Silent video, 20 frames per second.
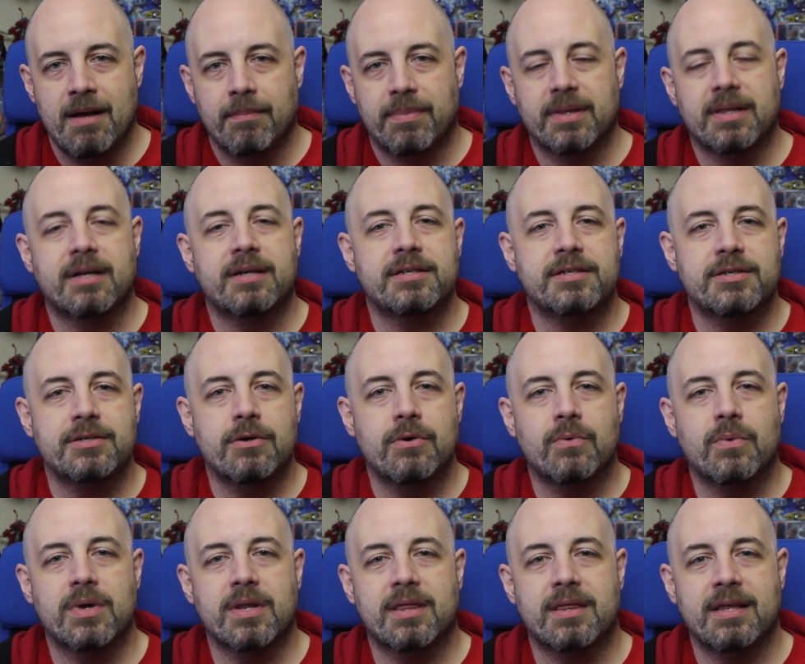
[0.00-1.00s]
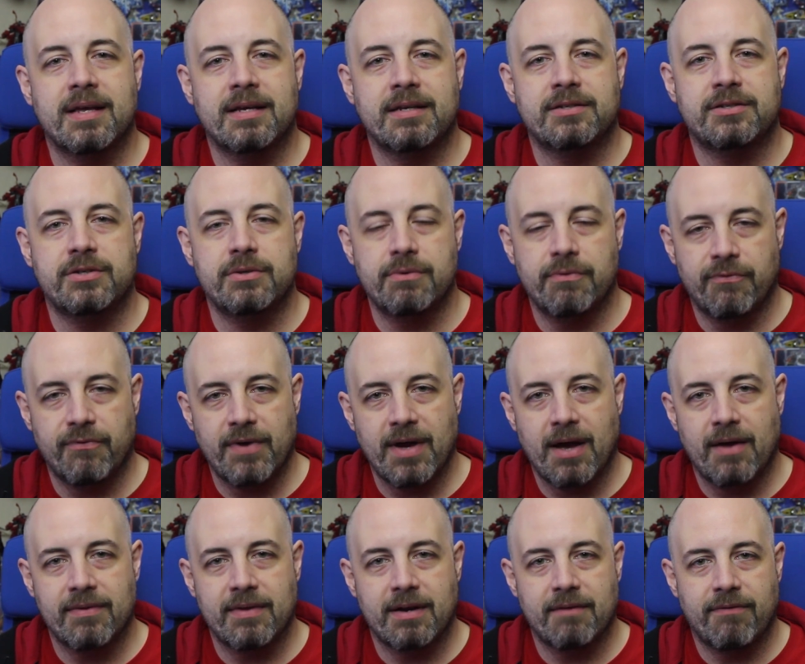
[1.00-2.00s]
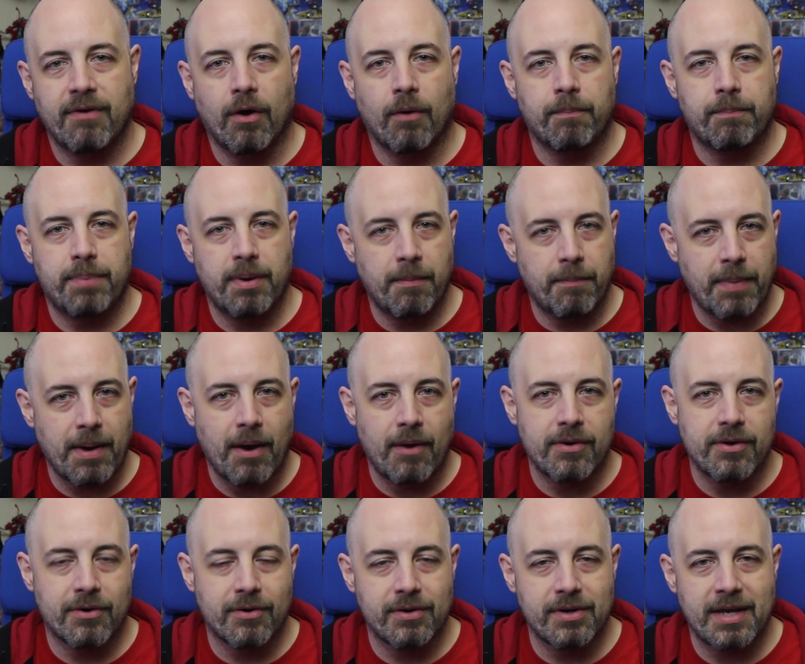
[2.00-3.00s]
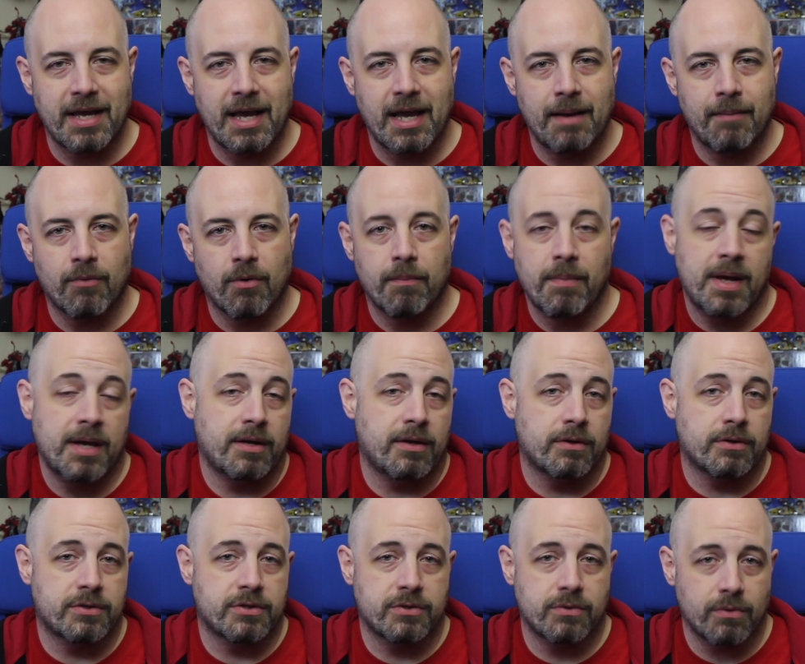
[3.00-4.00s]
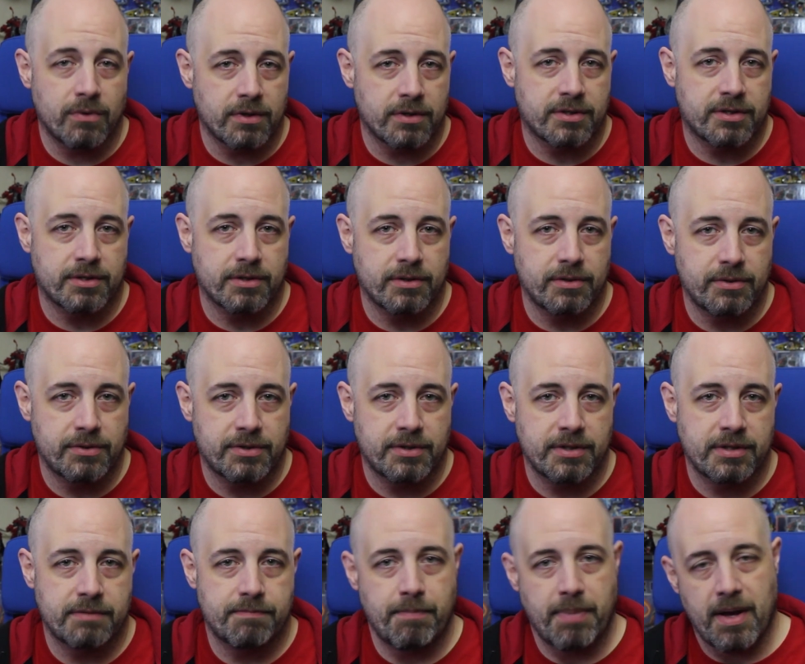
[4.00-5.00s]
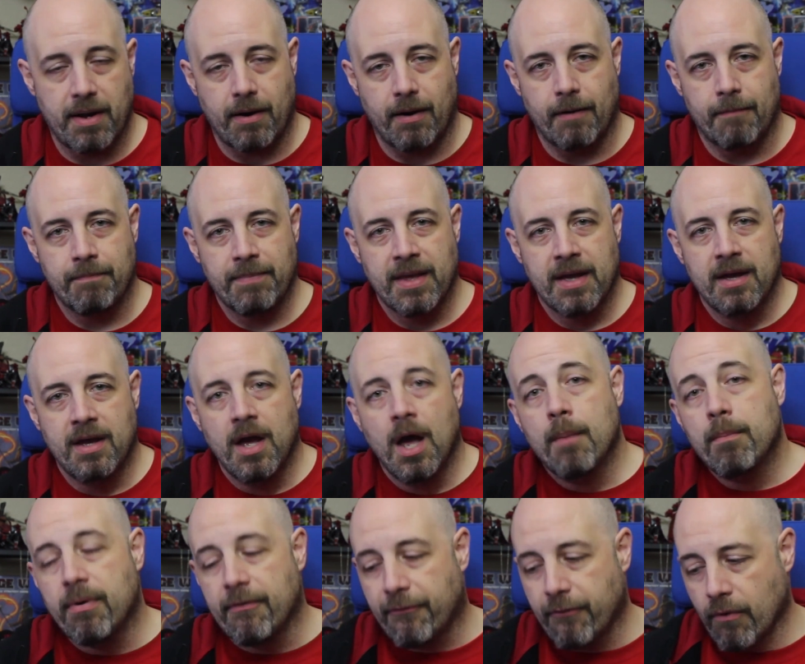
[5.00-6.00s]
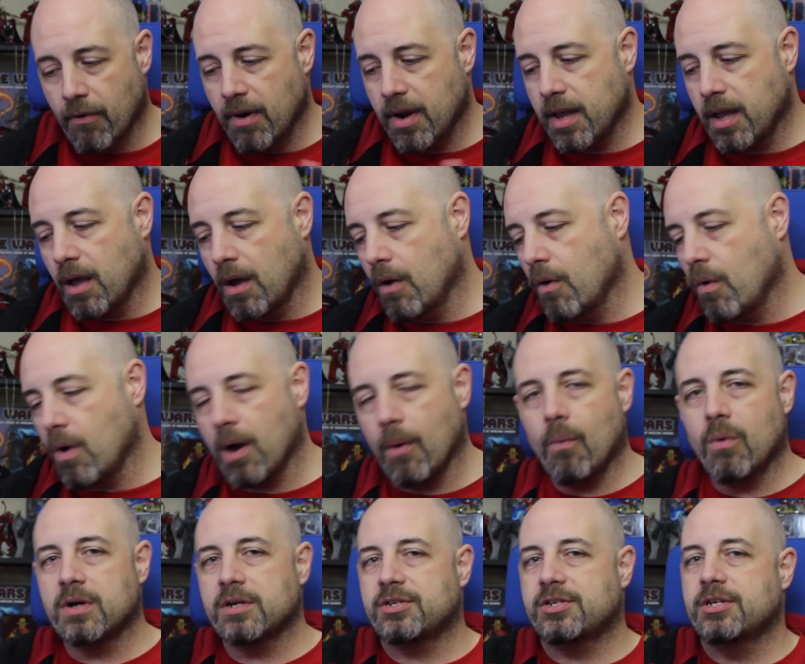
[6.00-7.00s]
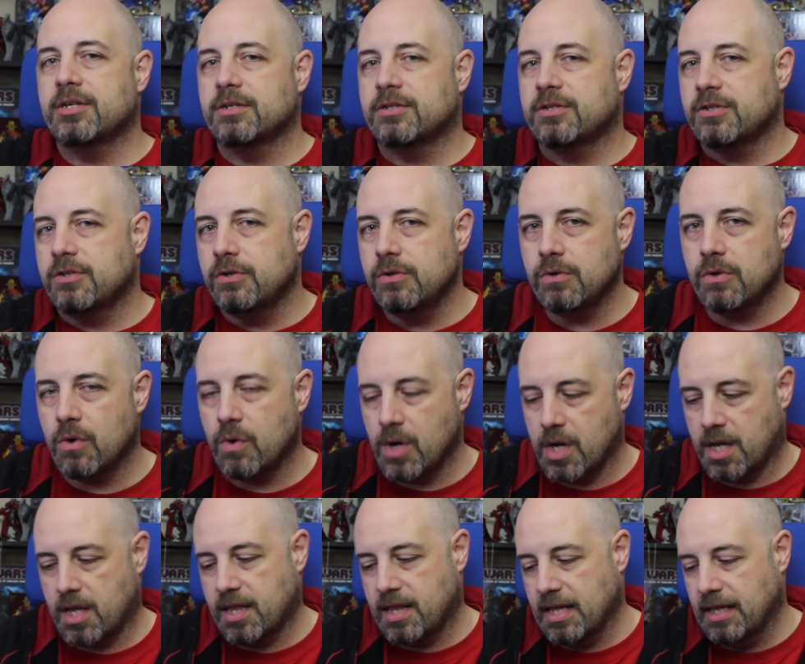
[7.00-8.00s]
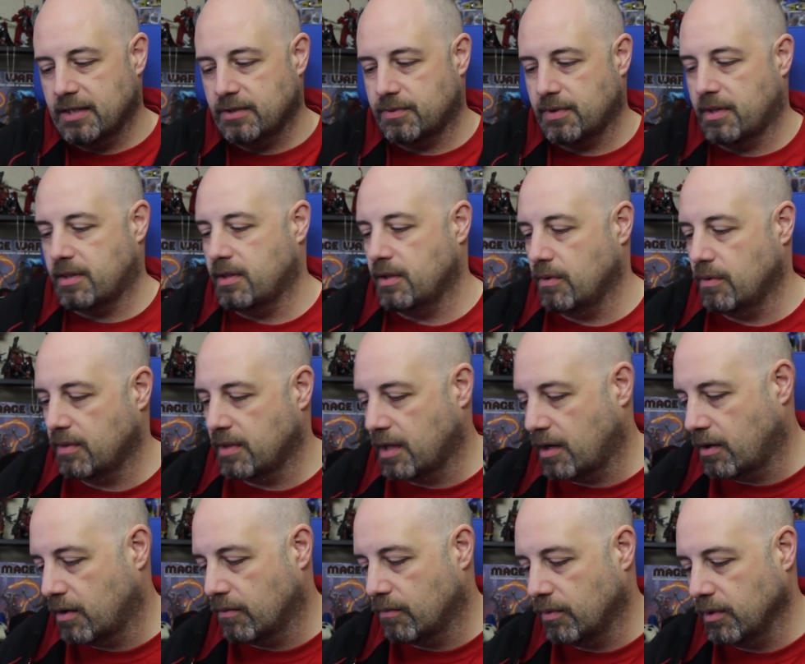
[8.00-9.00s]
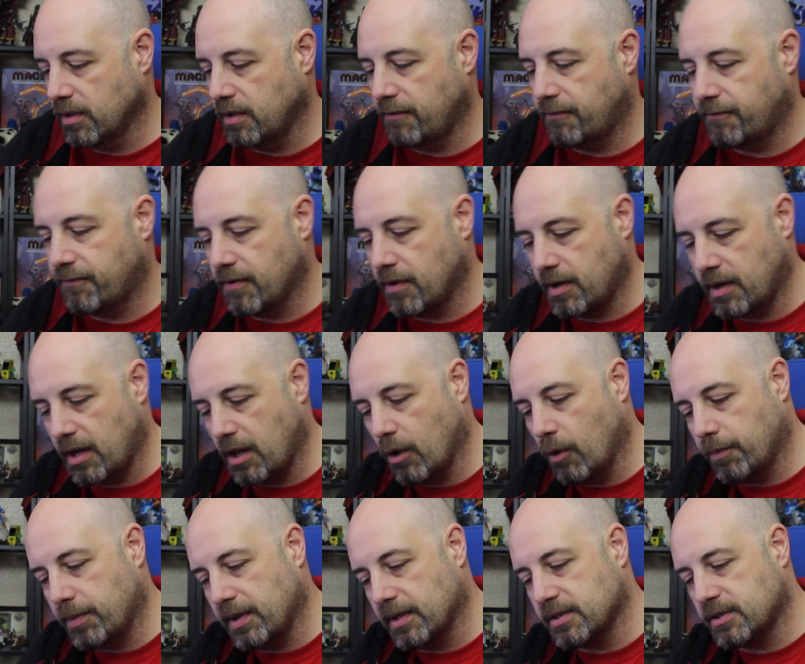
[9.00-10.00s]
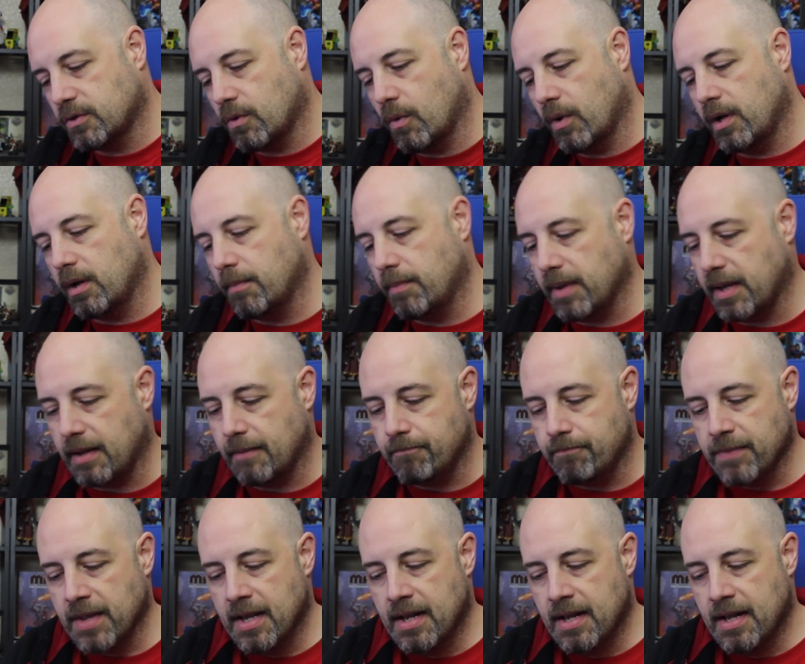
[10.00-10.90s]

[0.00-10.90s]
But let us know what things you found that have helped pimp out your game or make your storage solutions better. Before I go, I want to share two quick things with you that are really fun and helping us quite a bit.